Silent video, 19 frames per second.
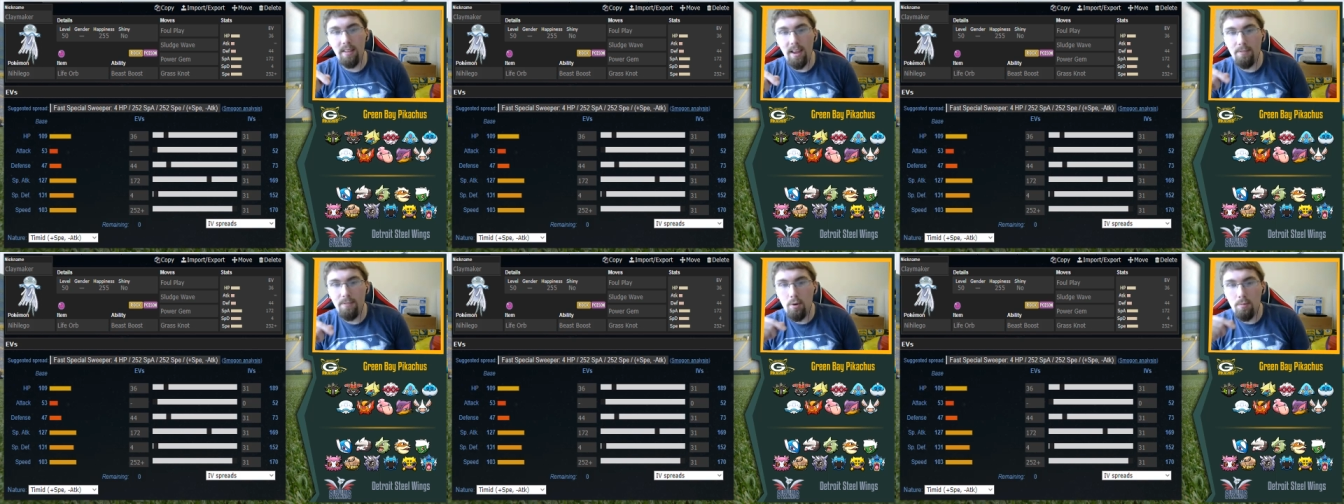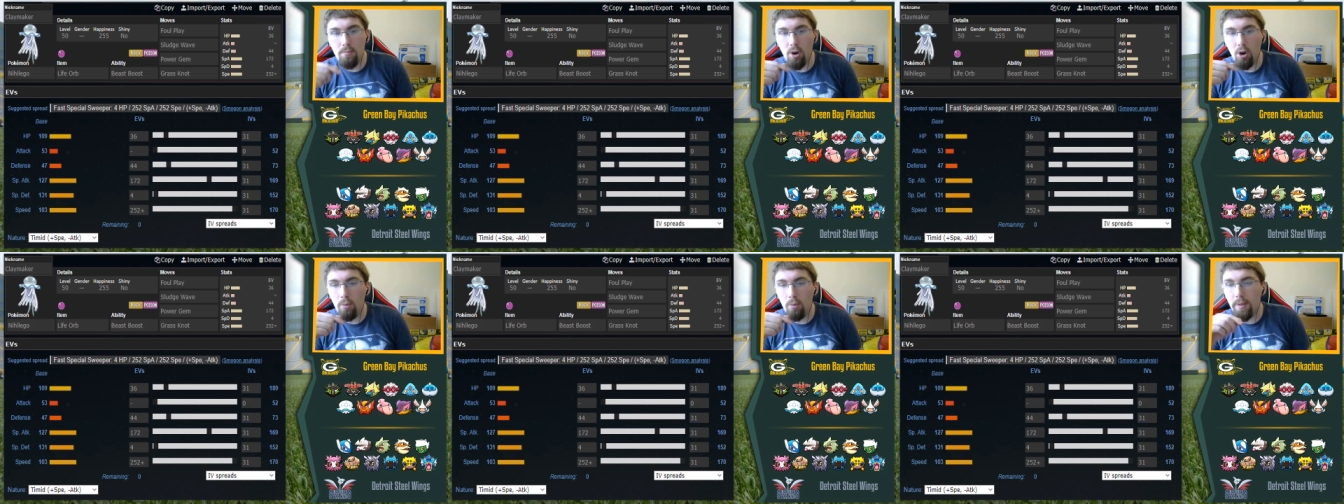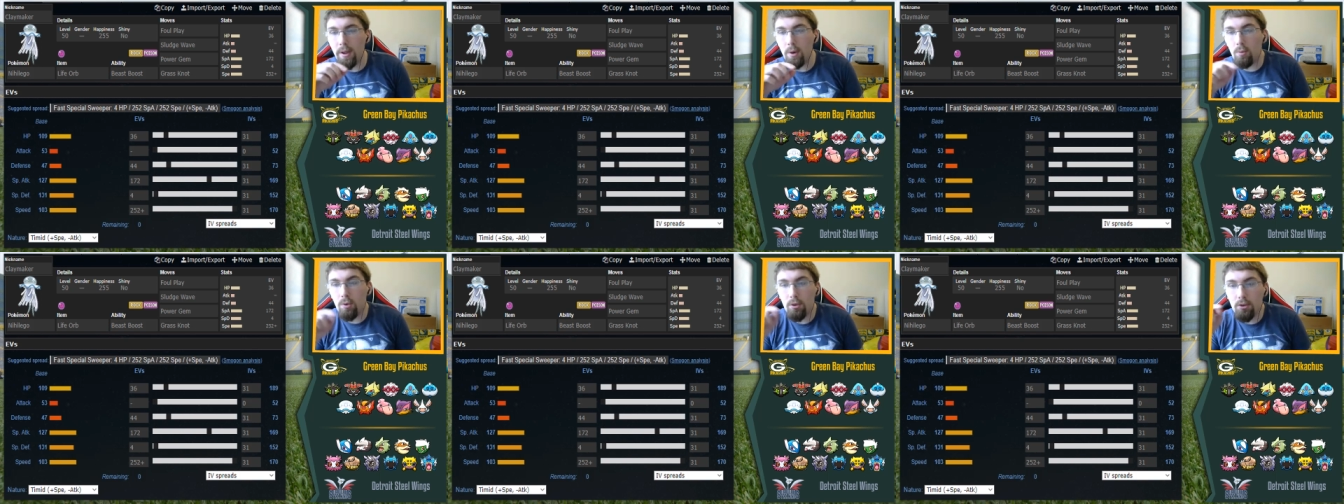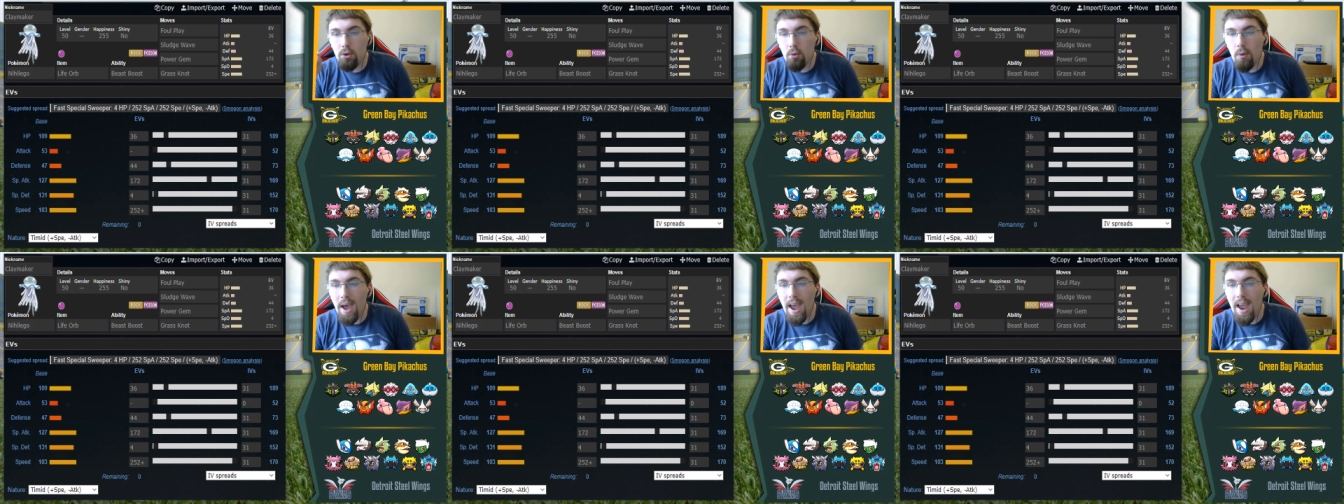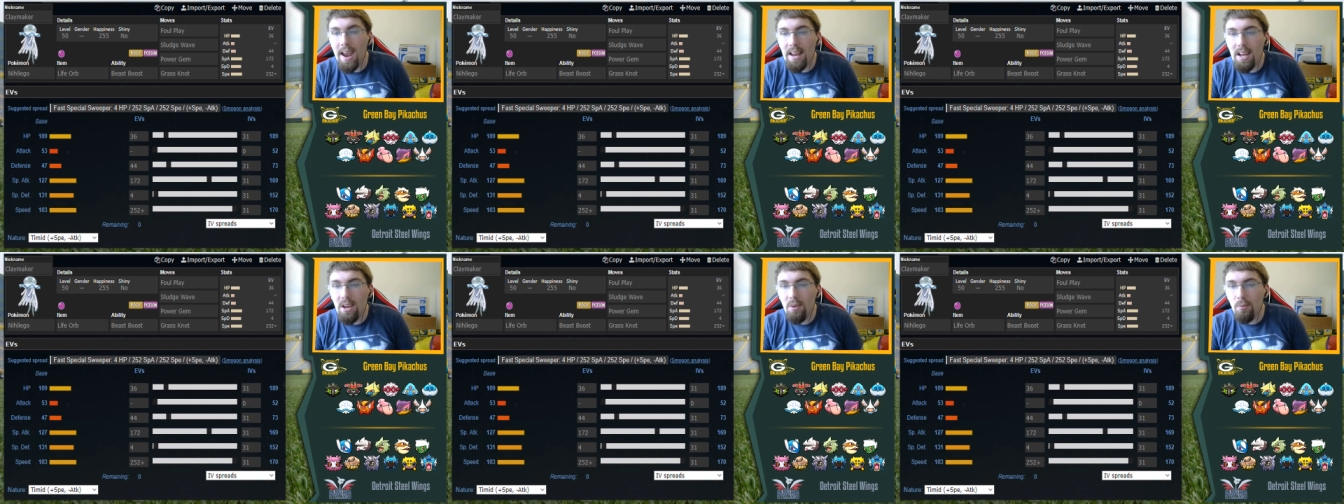life orb Foul Play will do
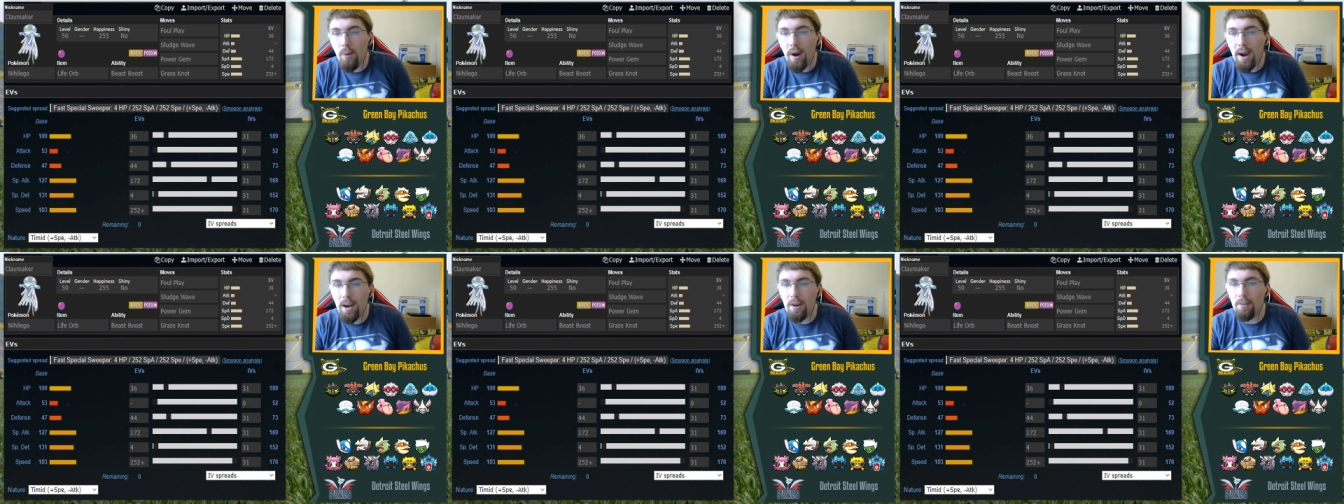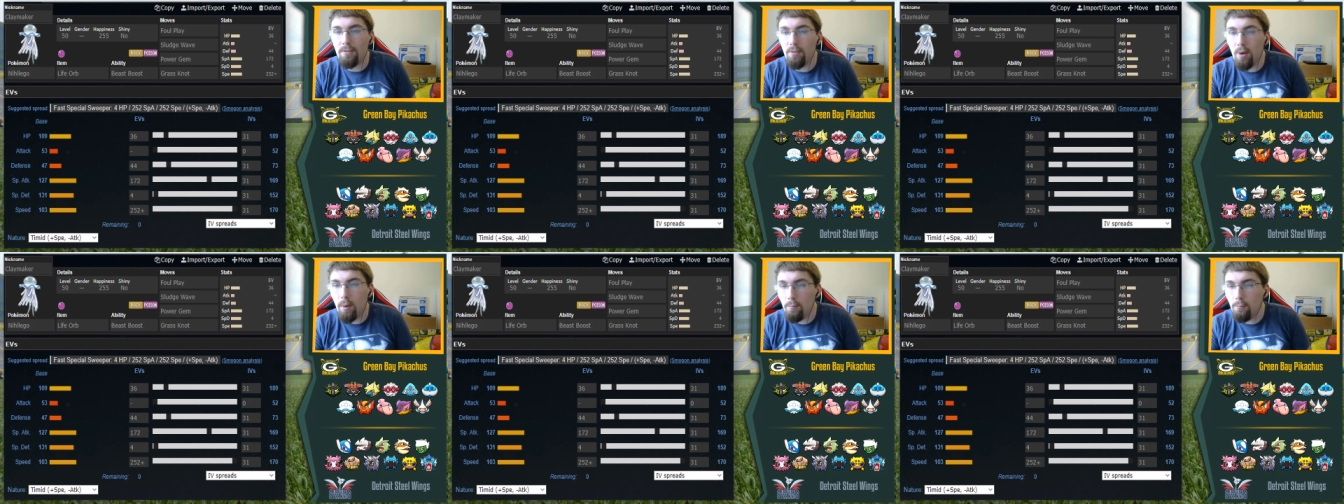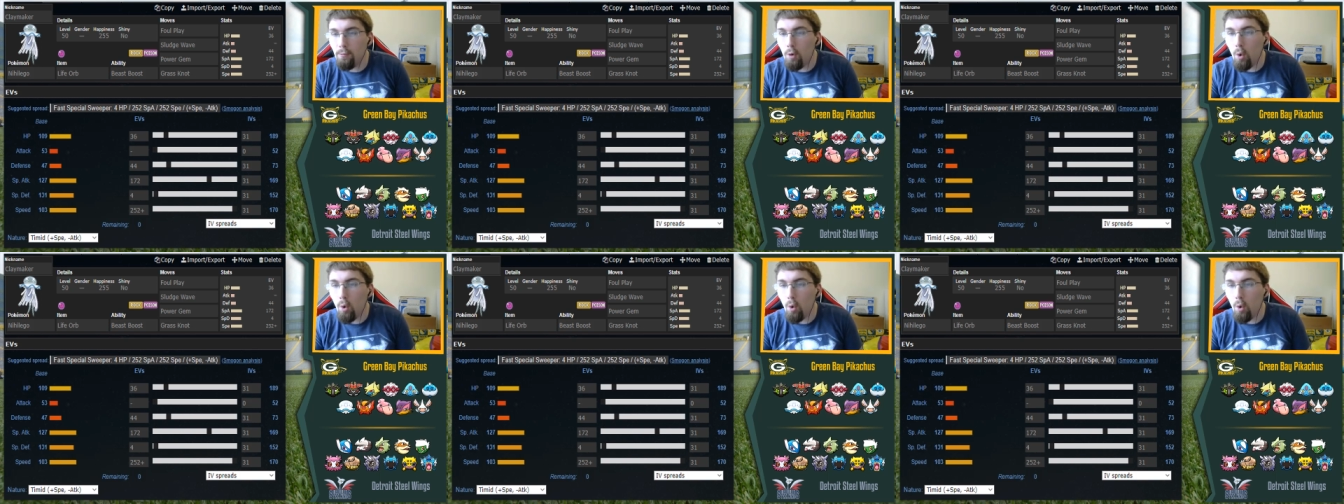anywhere from